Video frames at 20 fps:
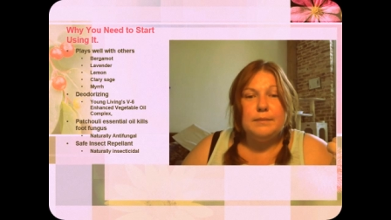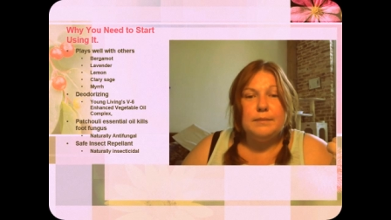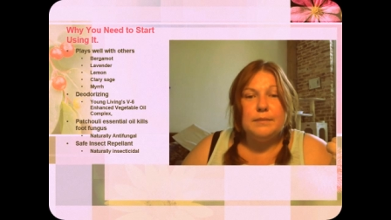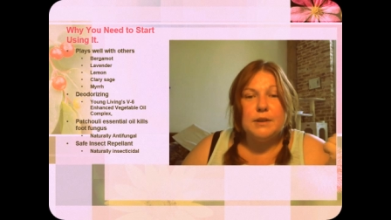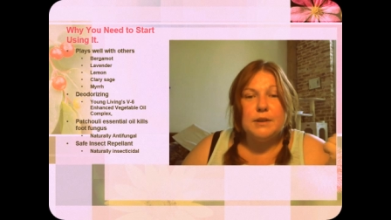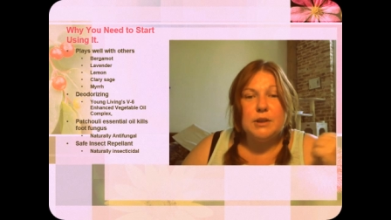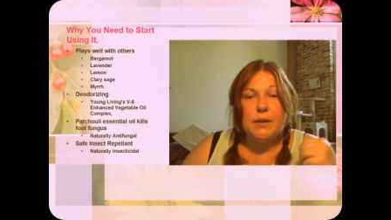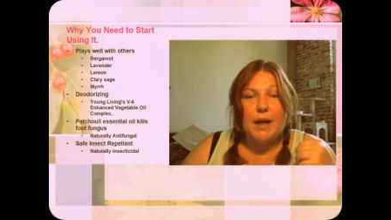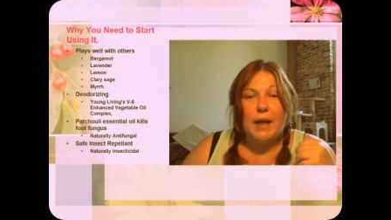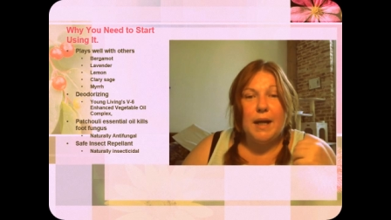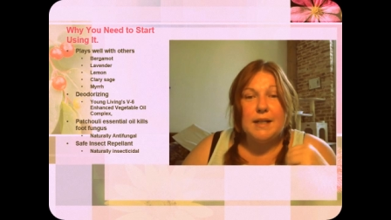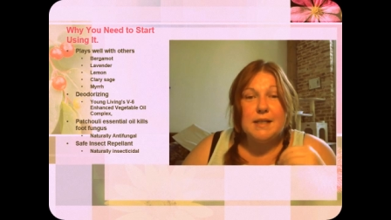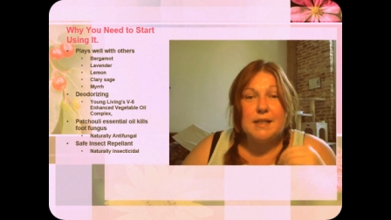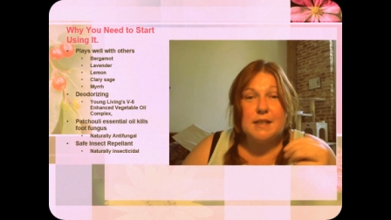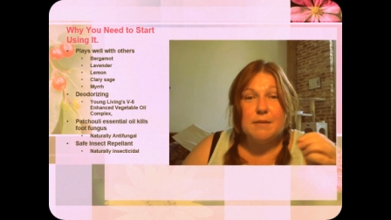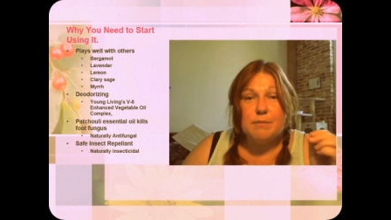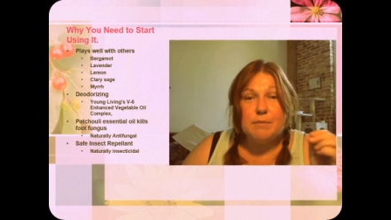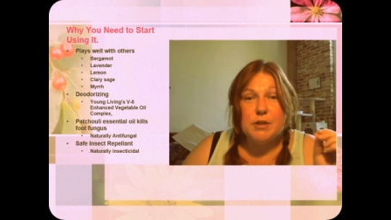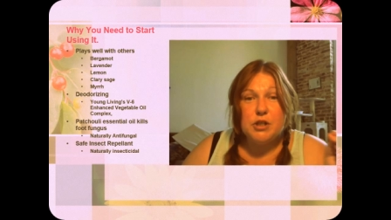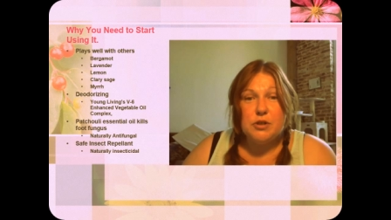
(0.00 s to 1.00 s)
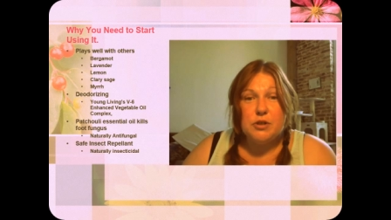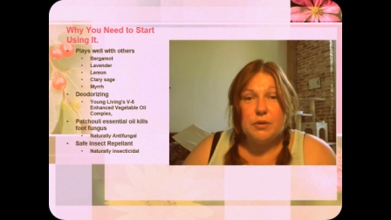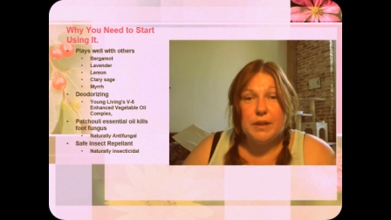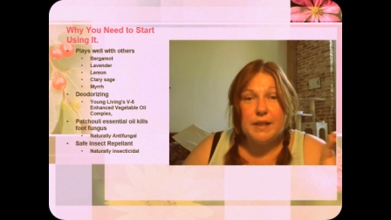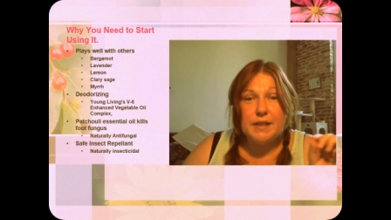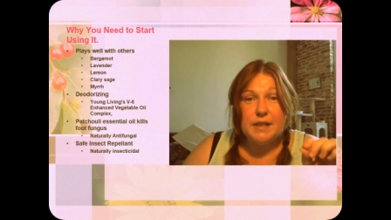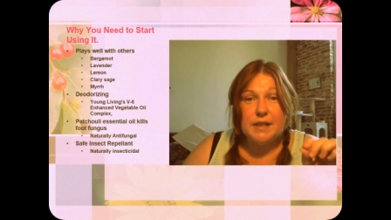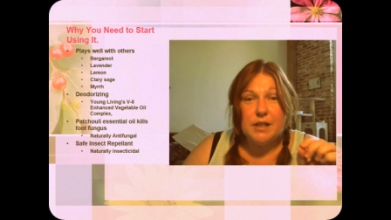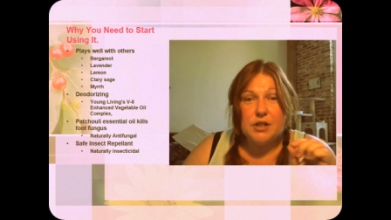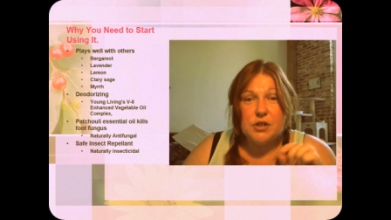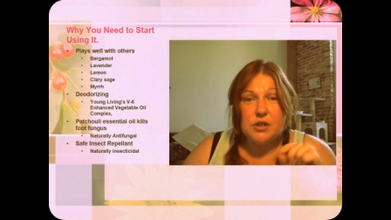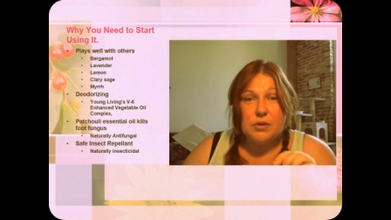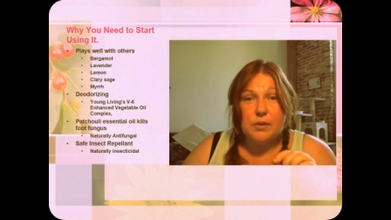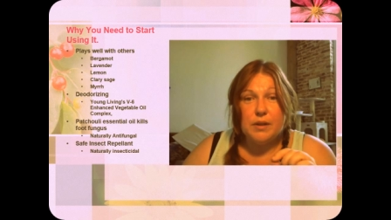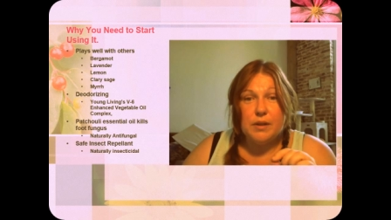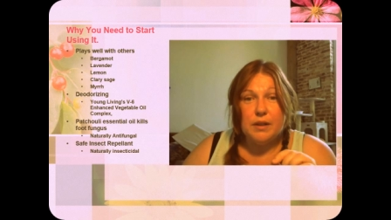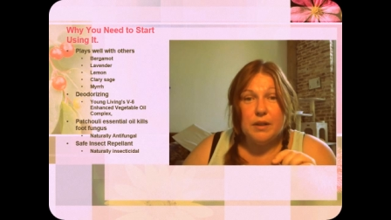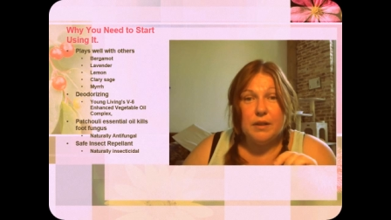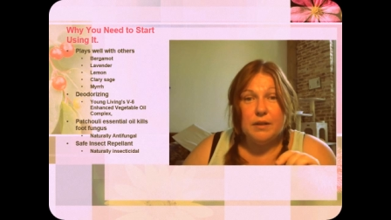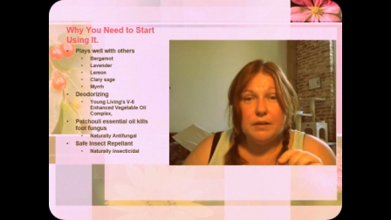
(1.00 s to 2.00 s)
So add some patchouli essential
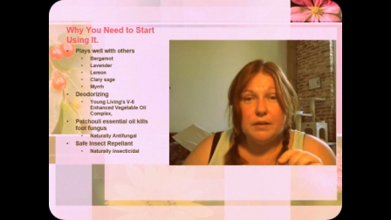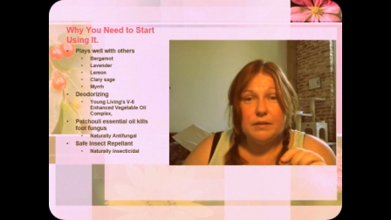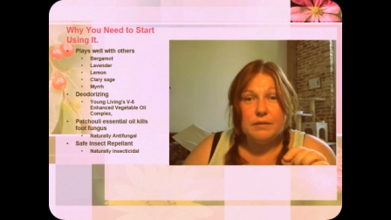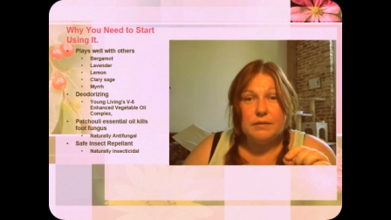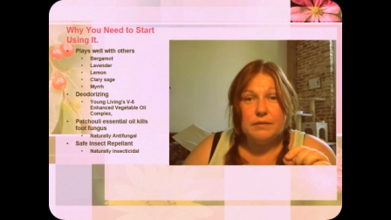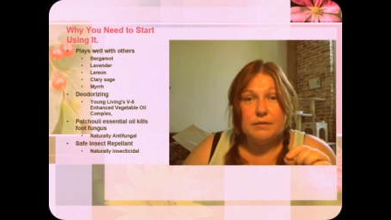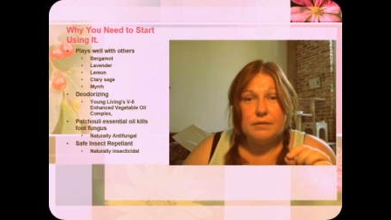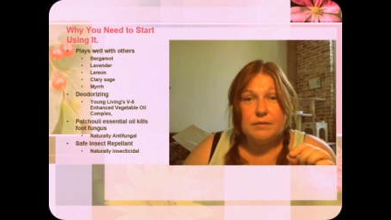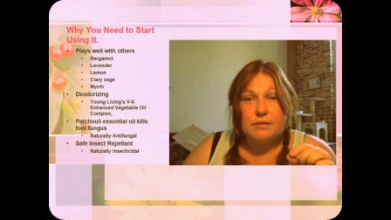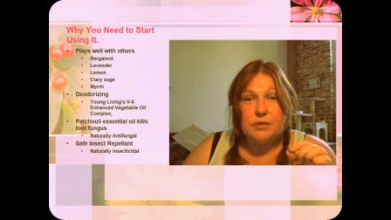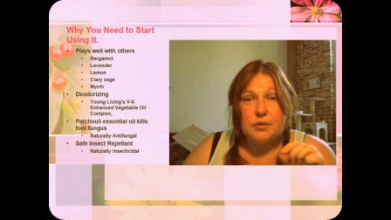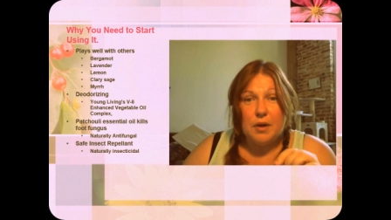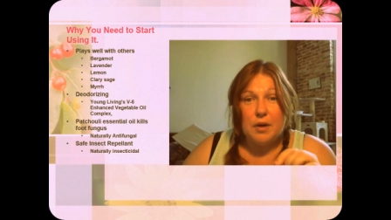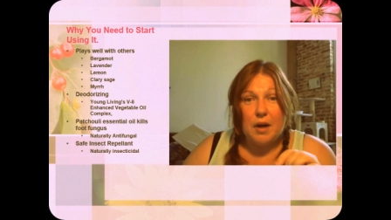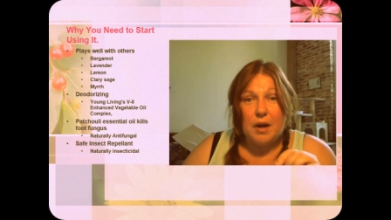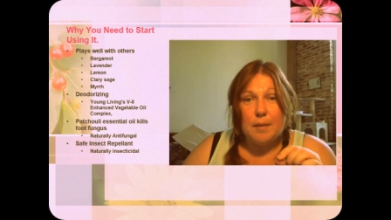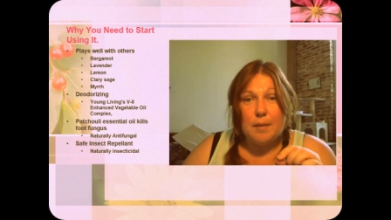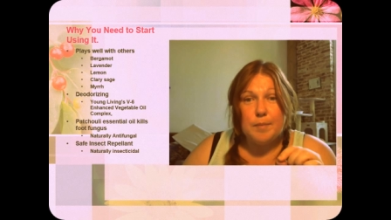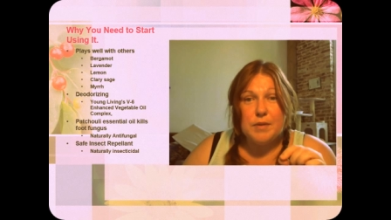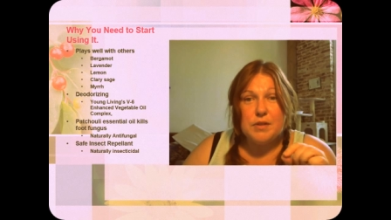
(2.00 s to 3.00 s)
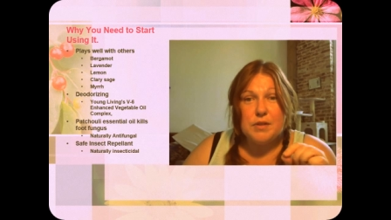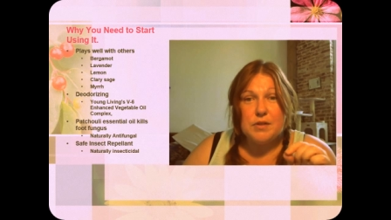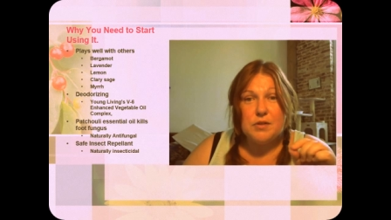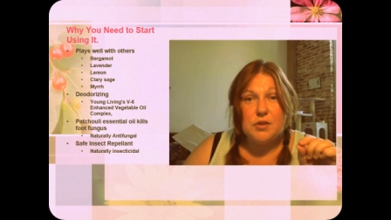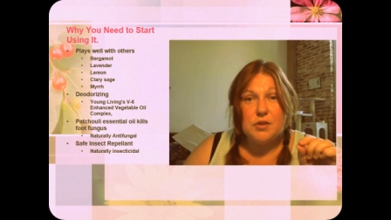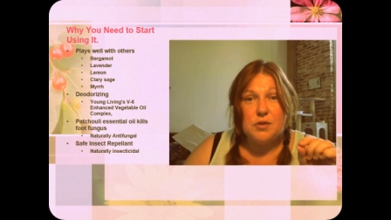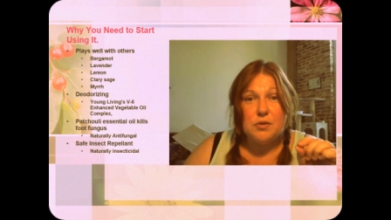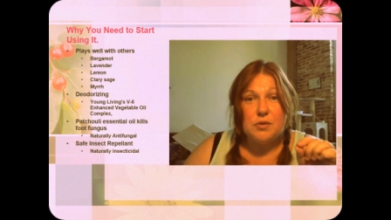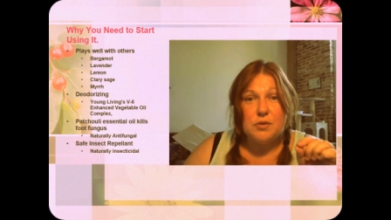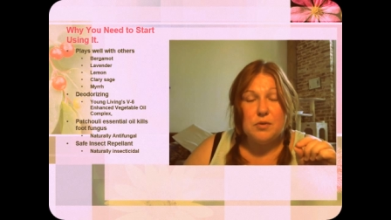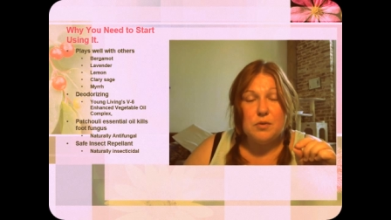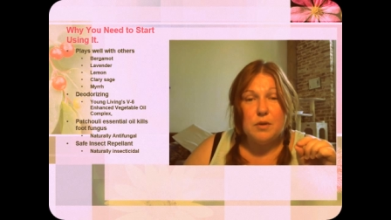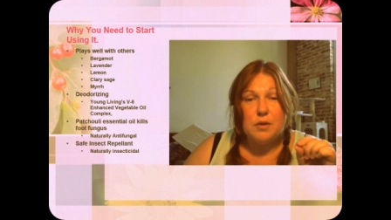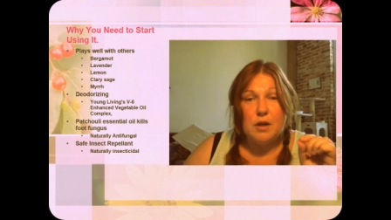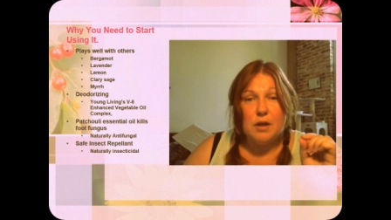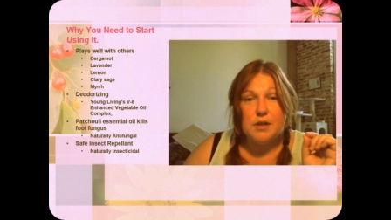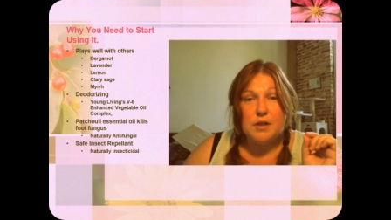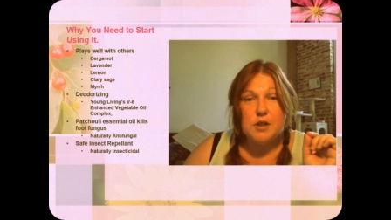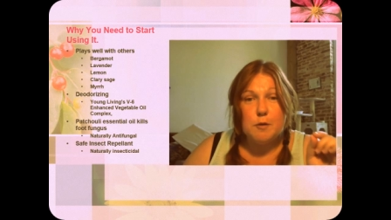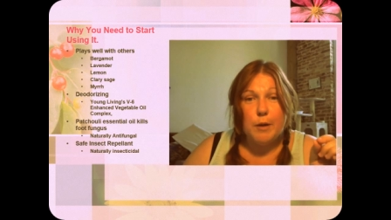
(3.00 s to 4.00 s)
oil drops to
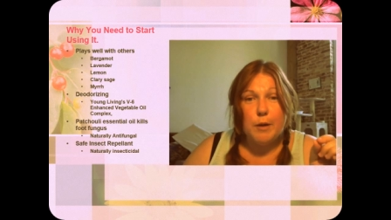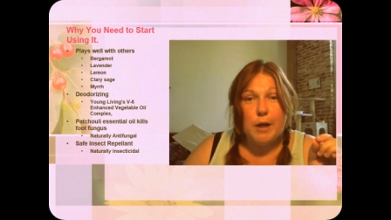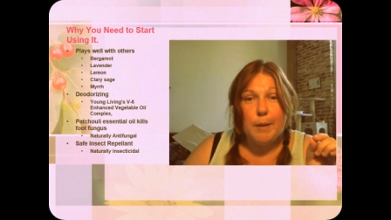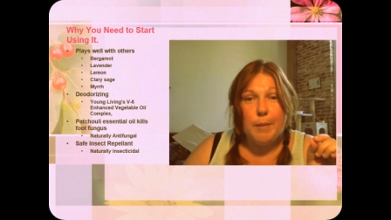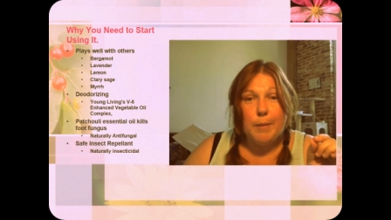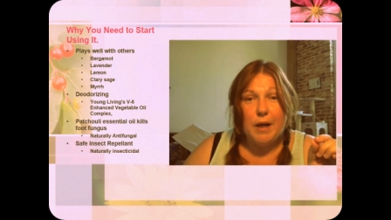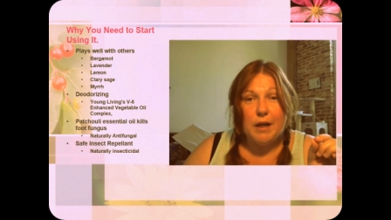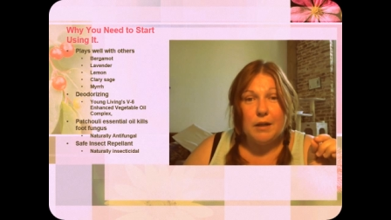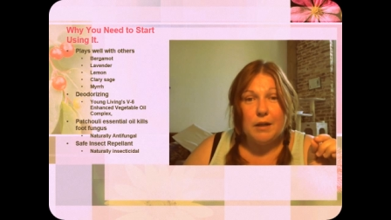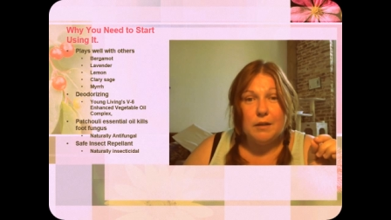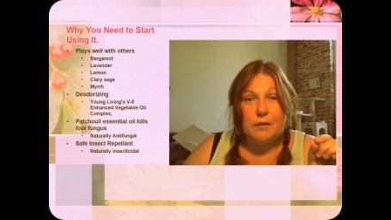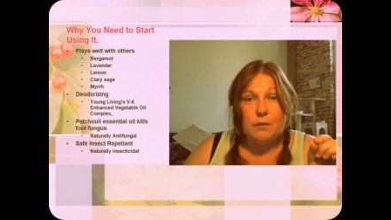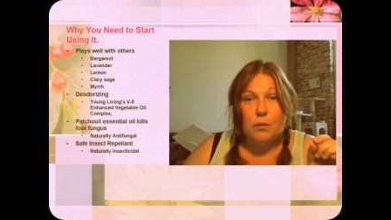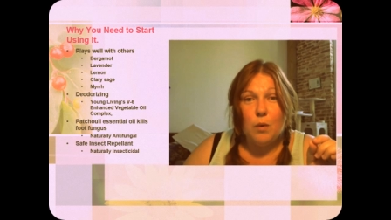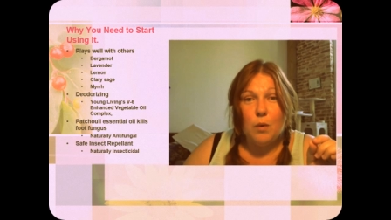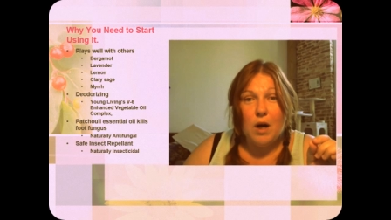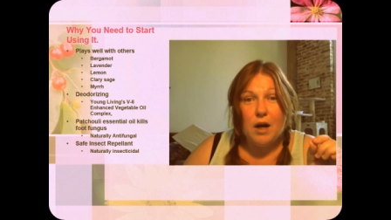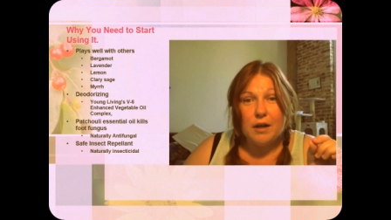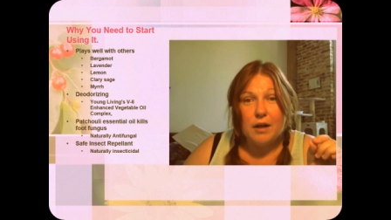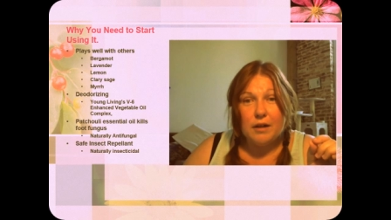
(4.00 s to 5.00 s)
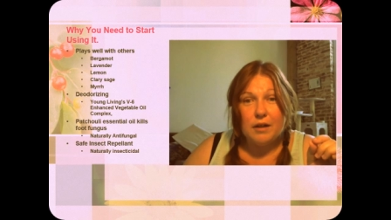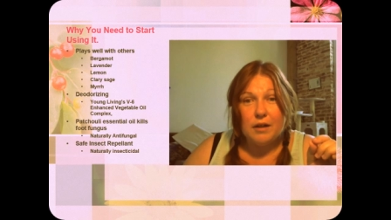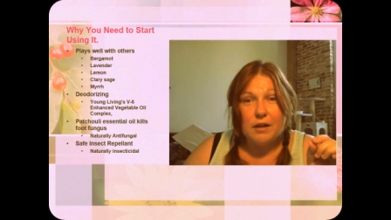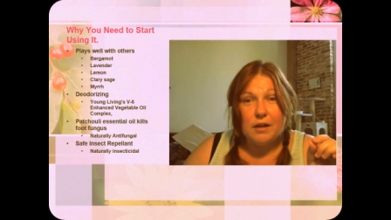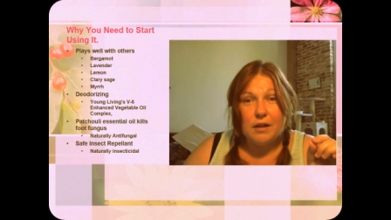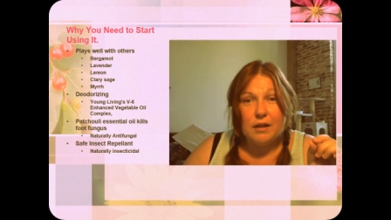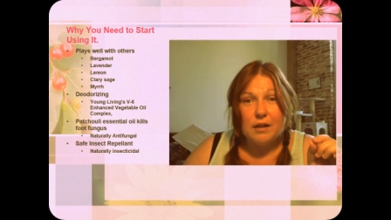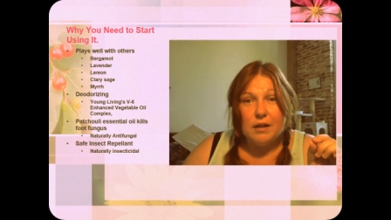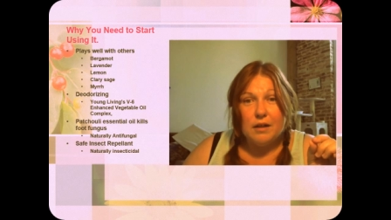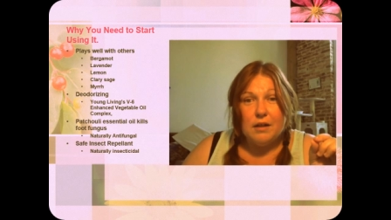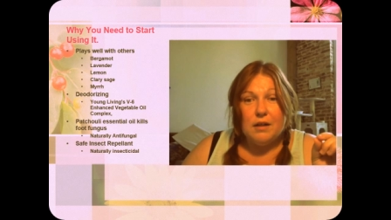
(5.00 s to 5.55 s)
a spray bottle of water.